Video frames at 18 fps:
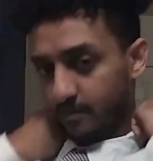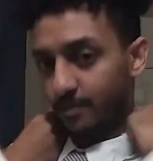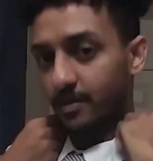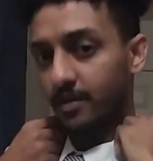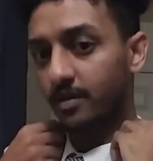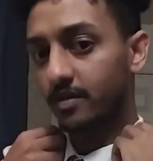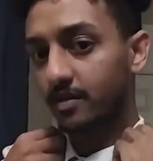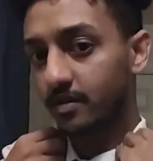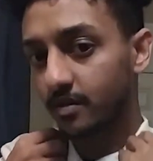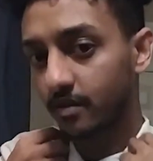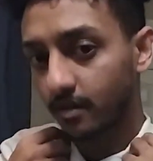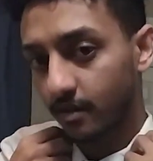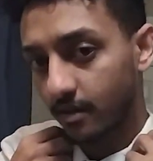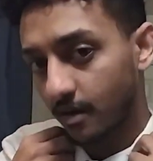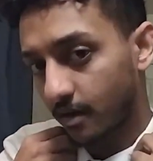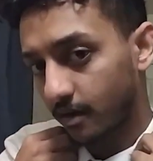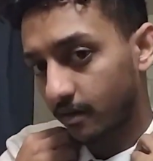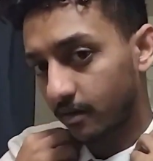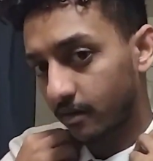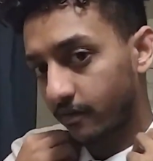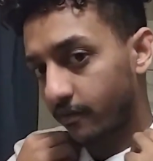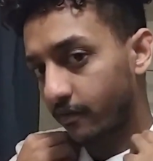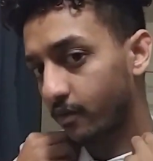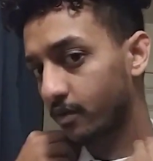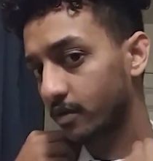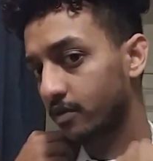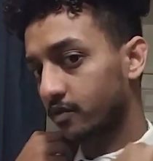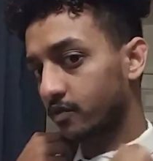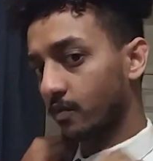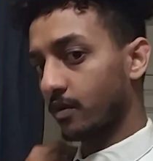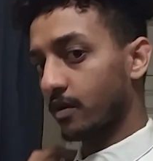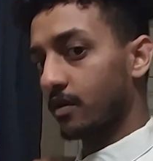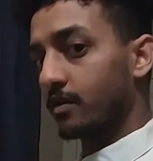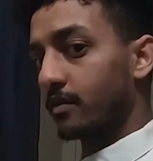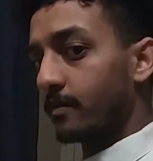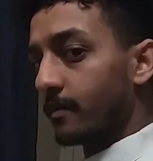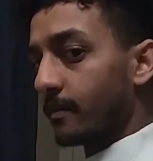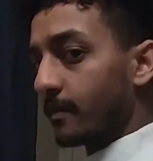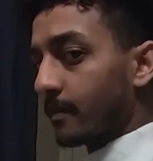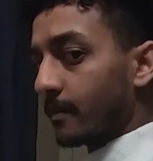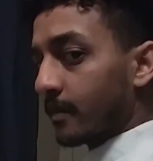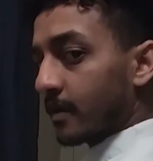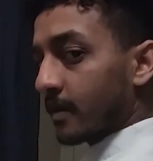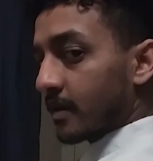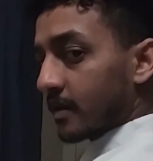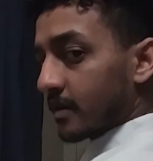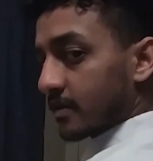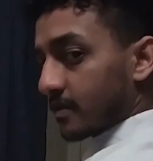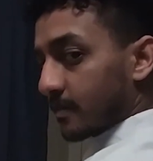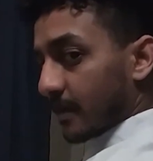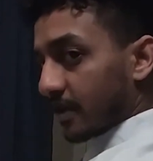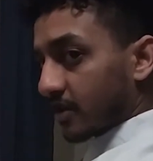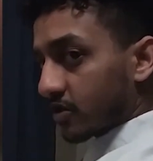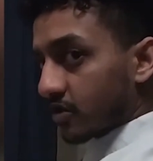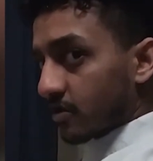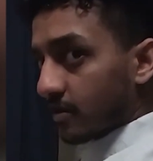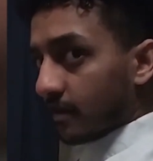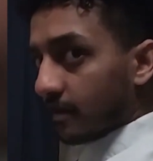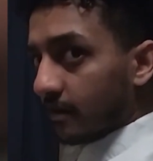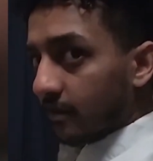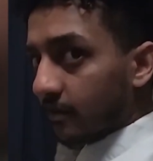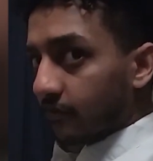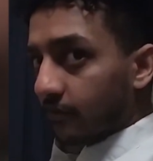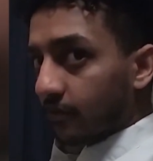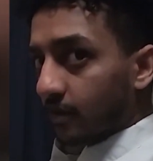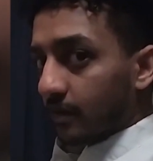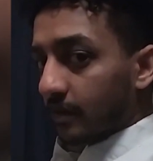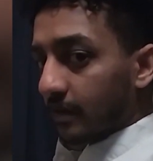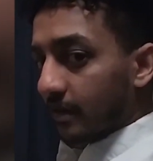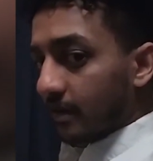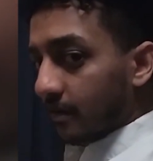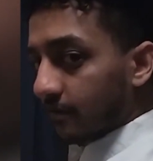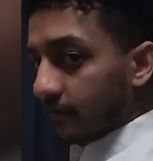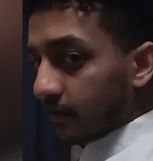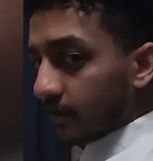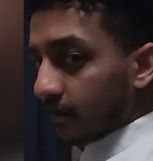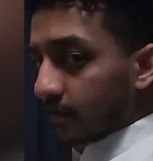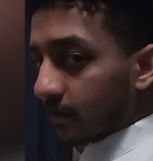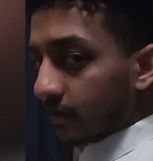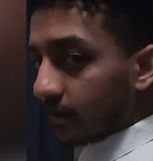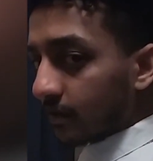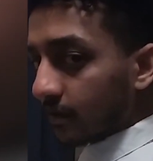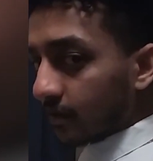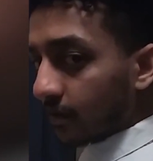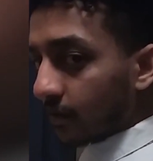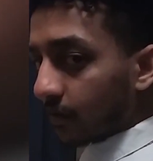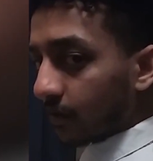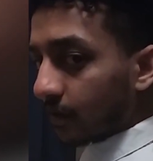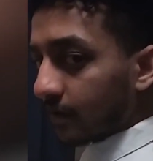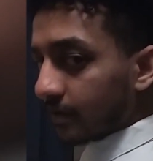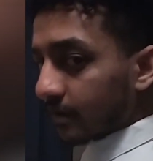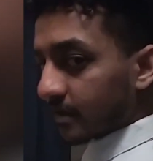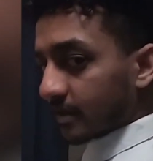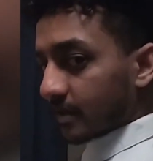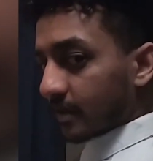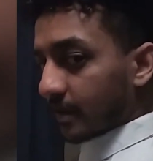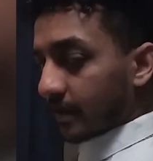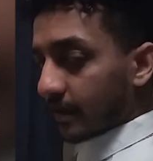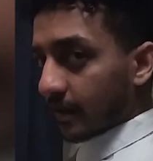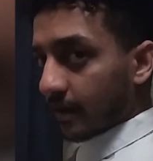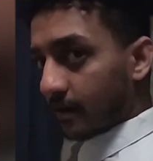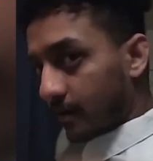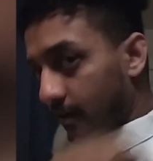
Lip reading: the biggest thing that I look for as well is make sure that it's fully covered. You don't want it sticking